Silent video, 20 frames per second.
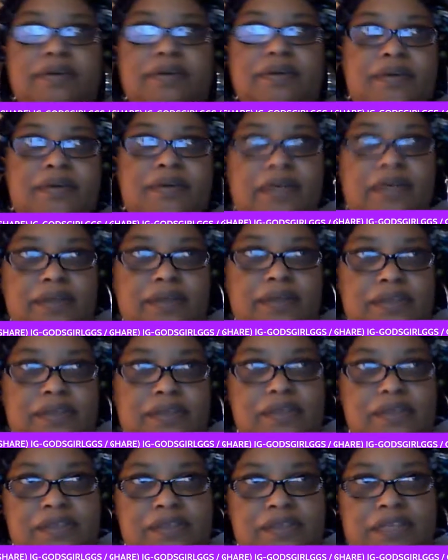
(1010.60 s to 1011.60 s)
Okay.
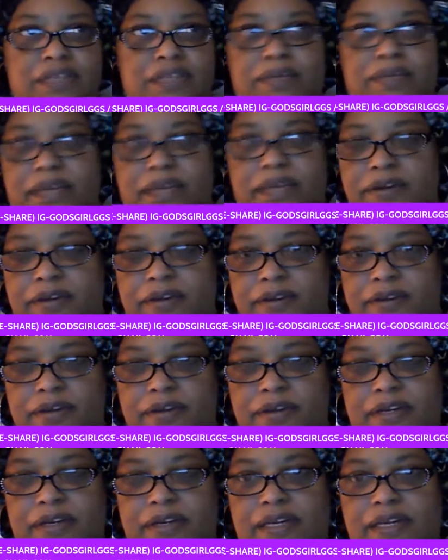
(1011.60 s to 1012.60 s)
So then I'm here
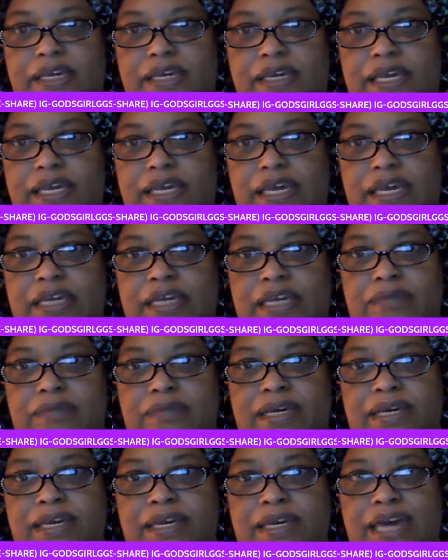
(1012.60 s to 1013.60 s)
and I'm
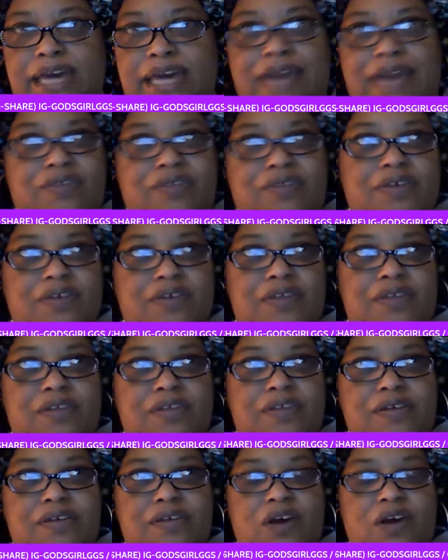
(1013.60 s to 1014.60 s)
like, I have a
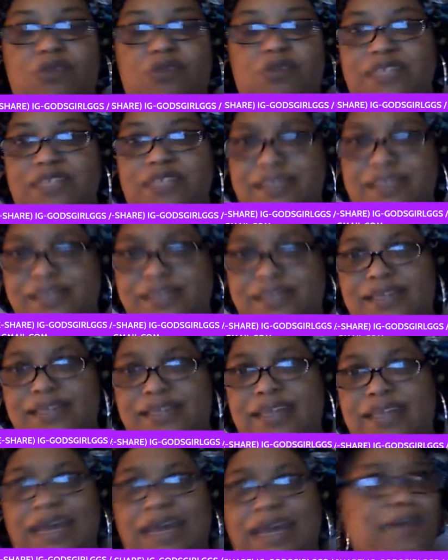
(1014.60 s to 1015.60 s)
whole destiny
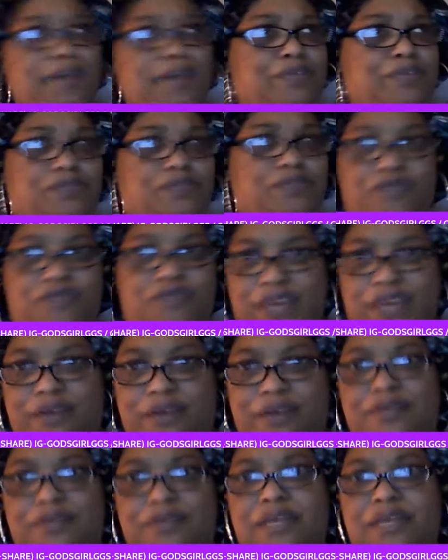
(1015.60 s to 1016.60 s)
that I have to
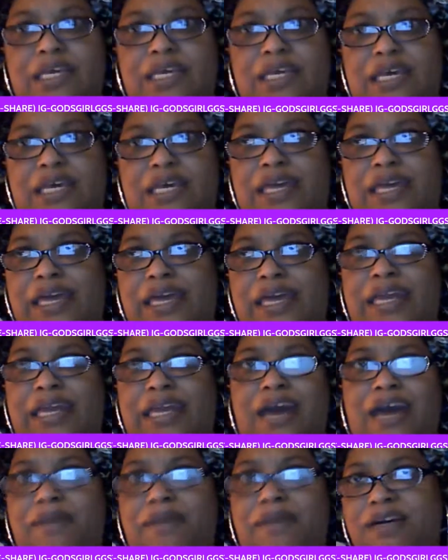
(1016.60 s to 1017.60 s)
fulfill. And
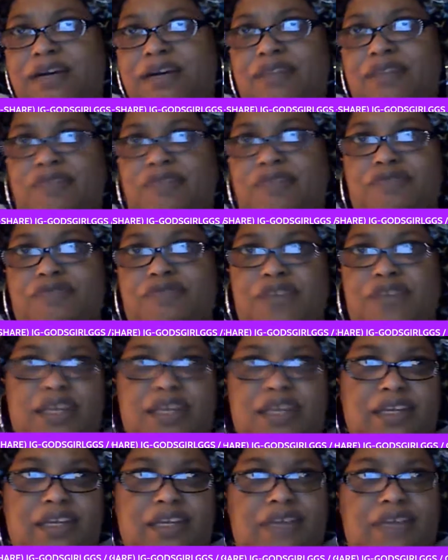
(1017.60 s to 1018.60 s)
how am I going to fulfill
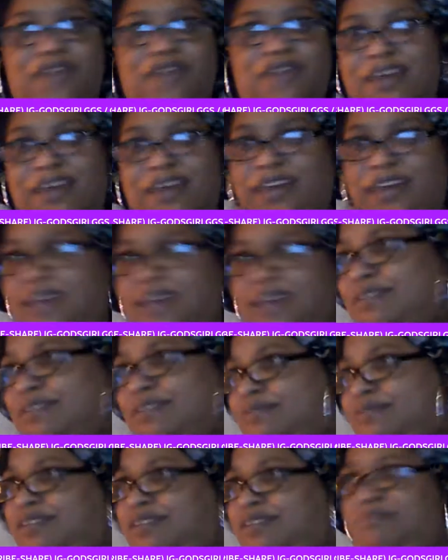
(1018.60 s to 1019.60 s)
it if I can't
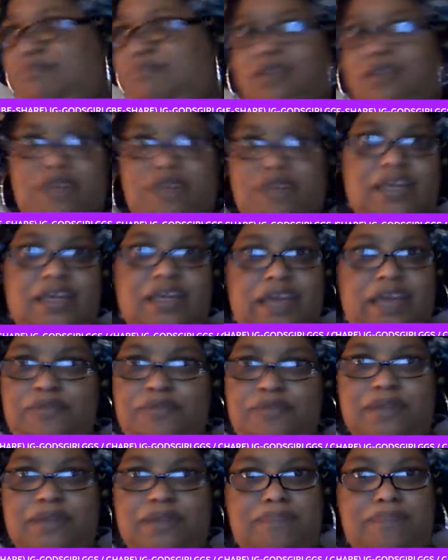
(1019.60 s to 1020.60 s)
communicate
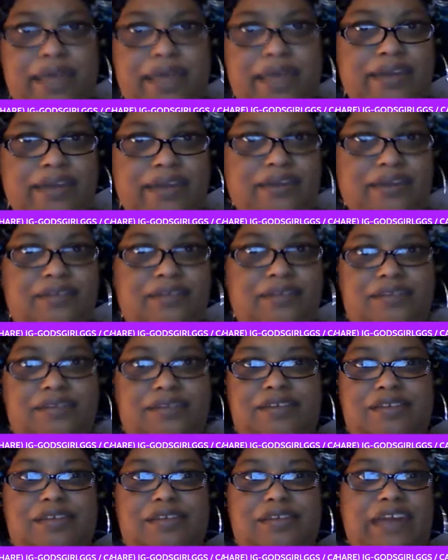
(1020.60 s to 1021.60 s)
with men?
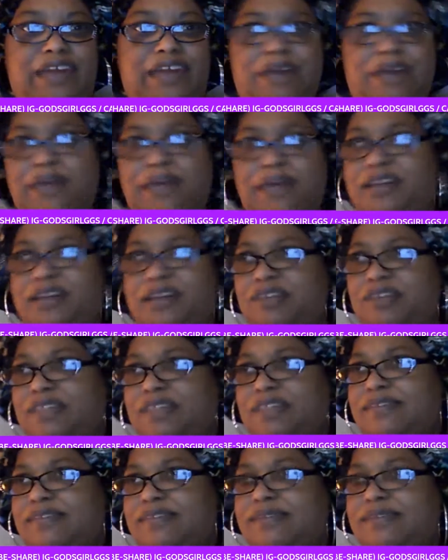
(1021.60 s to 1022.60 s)
How am I going to do
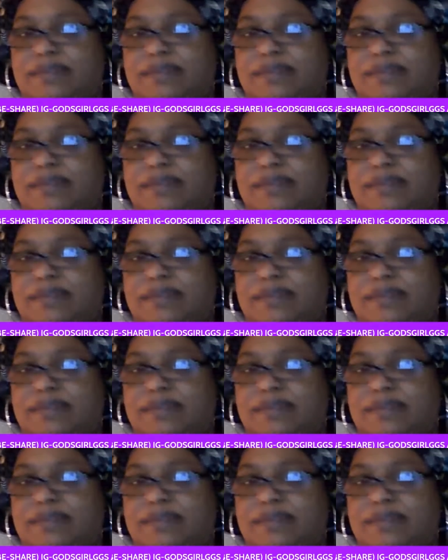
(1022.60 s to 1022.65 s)
this?